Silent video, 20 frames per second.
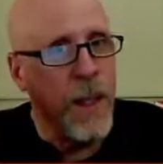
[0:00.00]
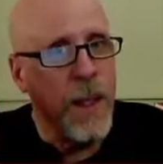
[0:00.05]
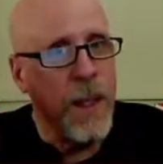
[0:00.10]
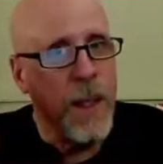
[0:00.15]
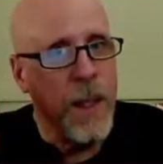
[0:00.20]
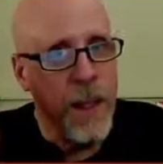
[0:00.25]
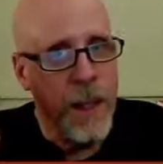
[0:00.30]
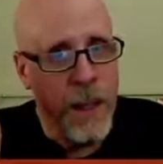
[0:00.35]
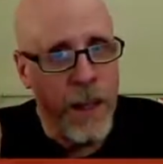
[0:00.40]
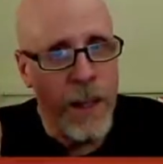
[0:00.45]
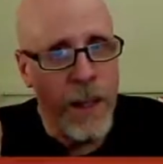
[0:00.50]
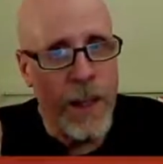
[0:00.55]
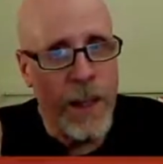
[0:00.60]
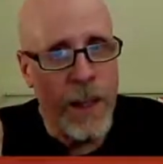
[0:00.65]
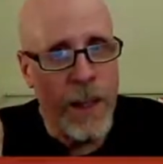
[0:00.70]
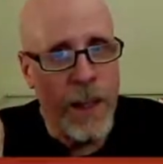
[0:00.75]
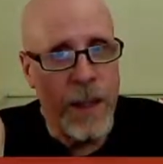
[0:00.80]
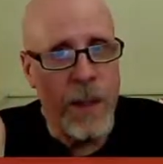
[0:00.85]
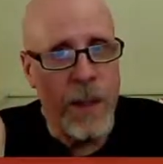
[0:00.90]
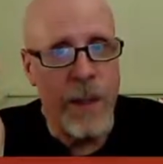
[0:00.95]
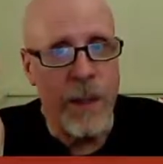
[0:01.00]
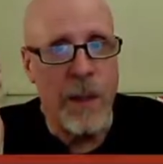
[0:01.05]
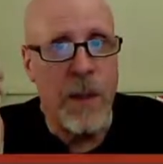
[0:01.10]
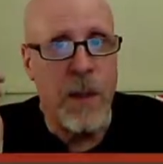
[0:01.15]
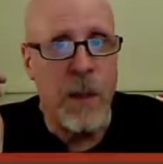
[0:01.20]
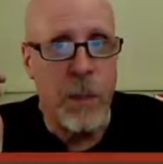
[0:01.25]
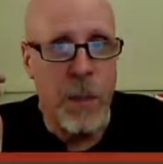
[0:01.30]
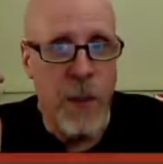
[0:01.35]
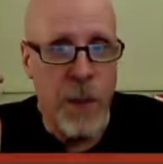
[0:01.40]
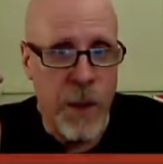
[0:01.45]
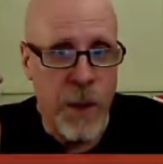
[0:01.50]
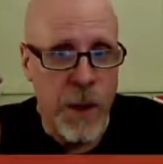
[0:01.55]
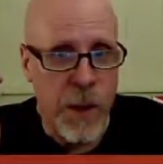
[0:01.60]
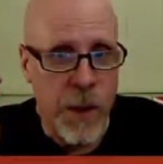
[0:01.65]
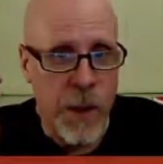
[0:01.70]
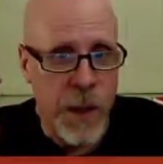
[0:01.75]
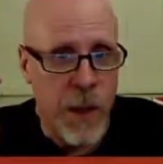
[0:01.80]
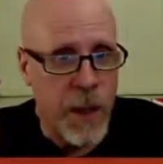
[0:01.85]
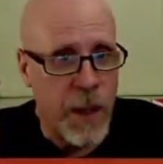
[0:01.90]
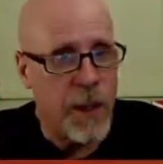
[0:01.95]
And in that case, the
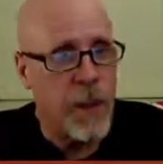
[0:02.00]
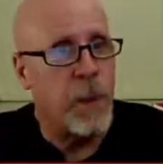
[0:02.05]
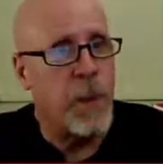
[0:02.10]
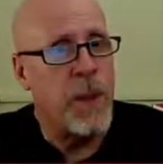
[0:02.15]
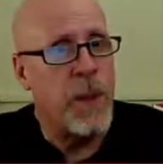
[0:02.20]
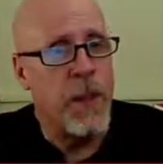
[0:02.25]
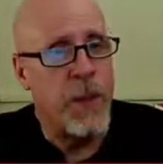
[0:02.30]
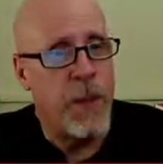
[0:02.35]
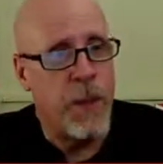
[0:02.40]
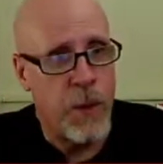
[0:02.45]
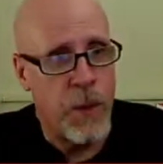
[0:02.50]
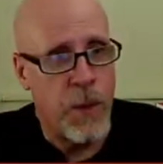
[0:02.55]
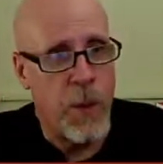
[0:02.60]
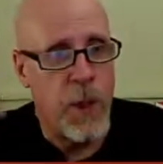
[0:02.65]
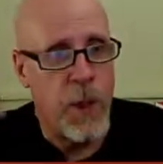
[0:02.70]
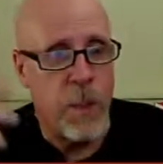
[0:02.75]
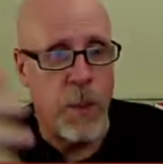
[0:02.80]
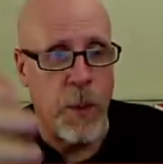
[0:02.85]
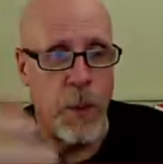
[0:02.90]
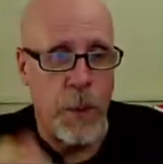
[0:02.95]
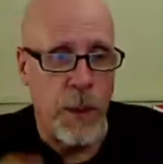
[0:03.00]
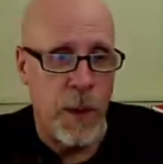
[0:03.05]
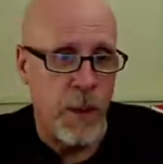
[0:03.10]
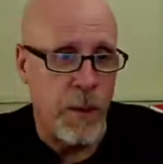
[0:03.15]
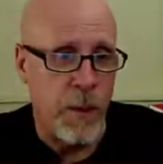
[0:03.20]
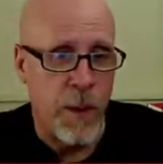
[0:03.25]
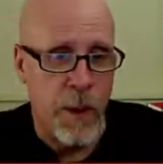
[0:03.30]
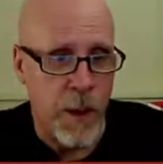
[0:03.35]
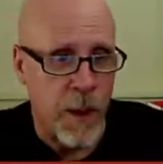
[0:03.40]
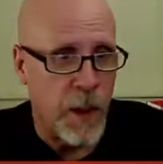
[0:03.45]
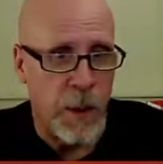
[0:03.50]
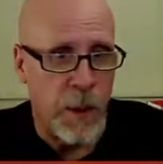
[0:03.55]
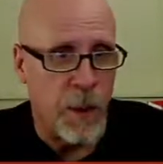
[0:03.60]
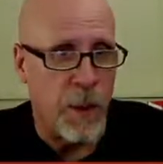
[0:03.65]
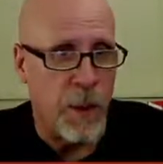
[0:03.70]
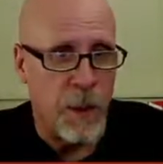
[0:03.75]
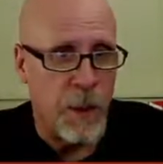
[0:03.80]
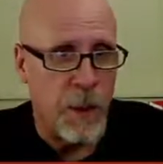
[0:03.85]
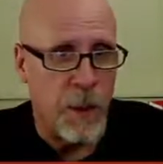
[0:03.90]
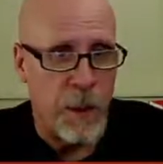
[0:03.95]
precision has to be extreme. You have to tell
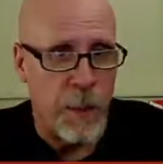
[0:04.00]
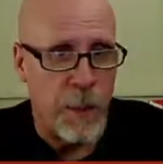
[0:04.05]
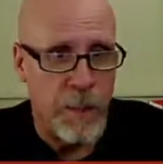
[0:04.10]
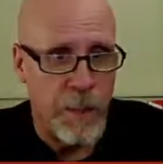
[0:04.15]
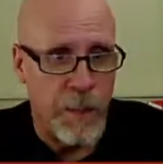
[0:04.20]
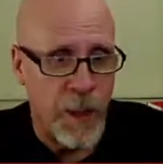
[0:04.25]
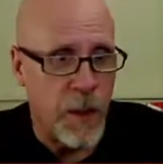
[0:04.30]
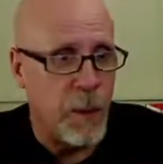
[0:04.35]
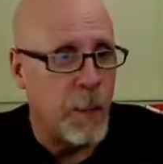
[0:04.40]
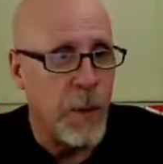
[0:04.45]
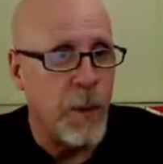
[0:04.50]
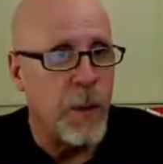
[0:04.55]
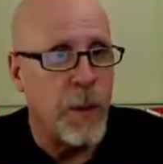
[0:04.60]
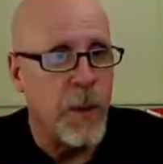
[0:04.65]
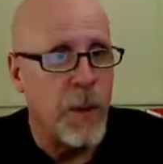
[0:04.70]
the CPU and